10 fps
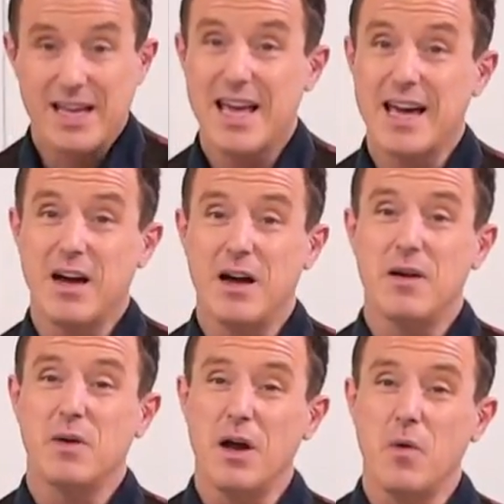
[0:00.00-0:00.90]
Yeah, it
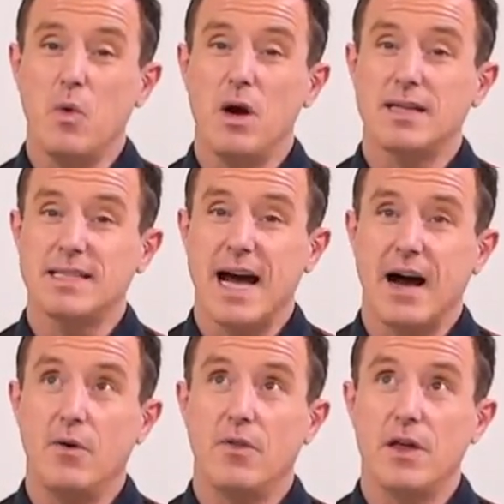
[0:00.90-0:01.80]
kind of works
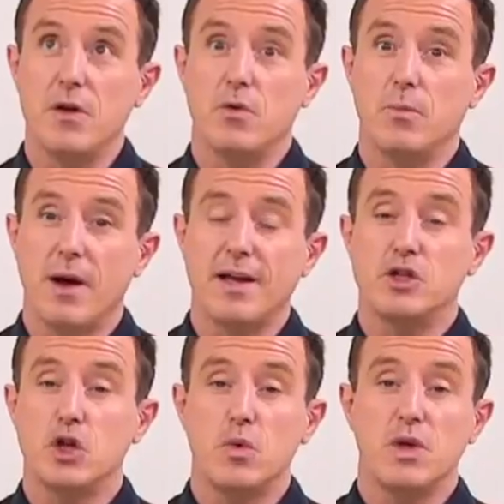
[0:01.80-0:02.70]
out that you're buying
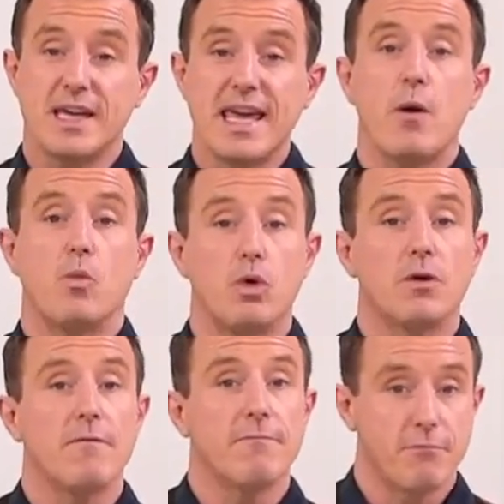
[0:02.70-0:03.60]
two and you get
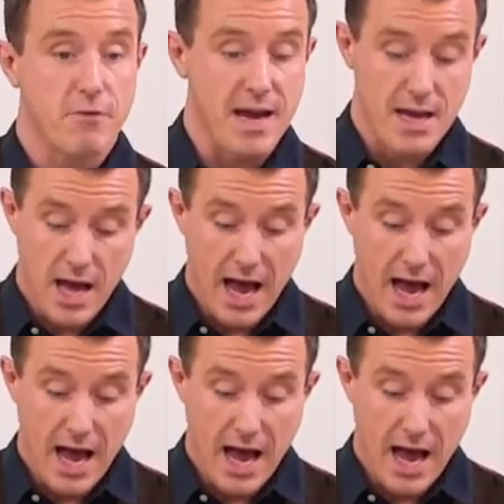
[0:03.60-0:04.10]
one free.